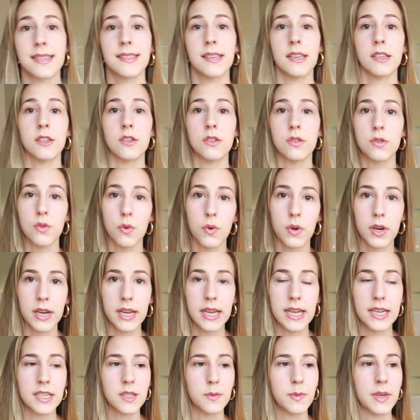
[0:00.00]
i say story
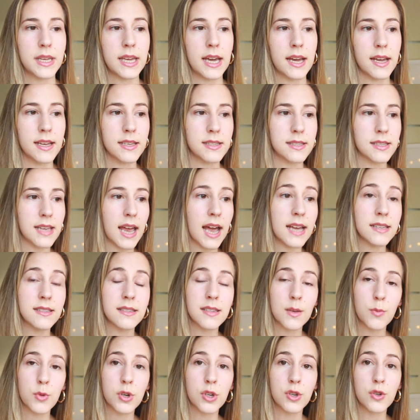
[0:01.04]
is because as
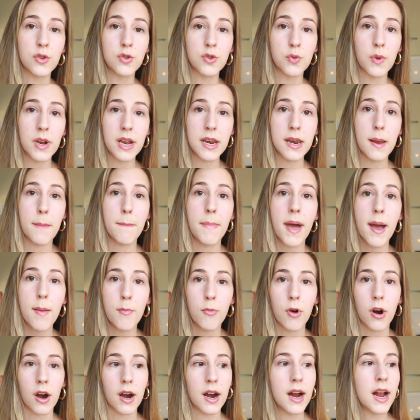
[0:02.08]
someone who's written a
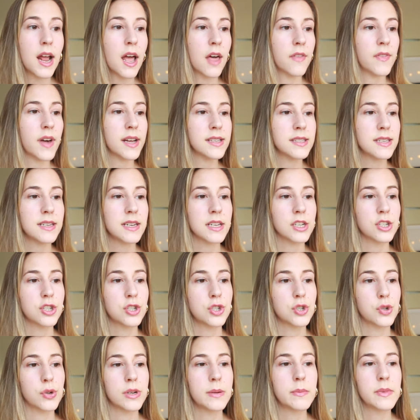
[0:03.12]
memoir that's an
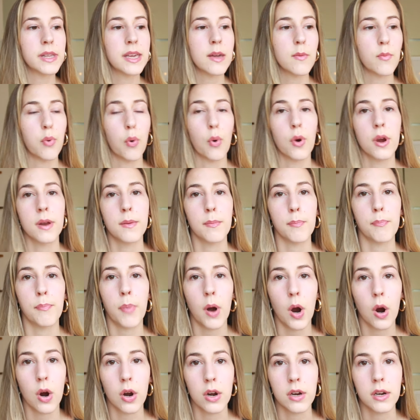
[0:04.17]
extremely important
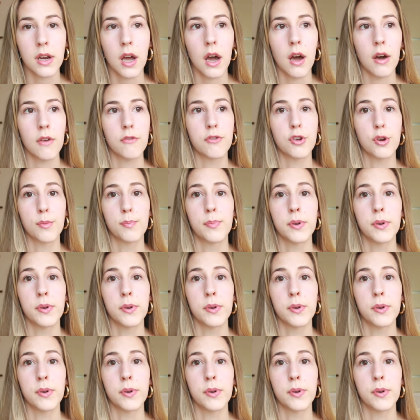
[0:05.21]
part of your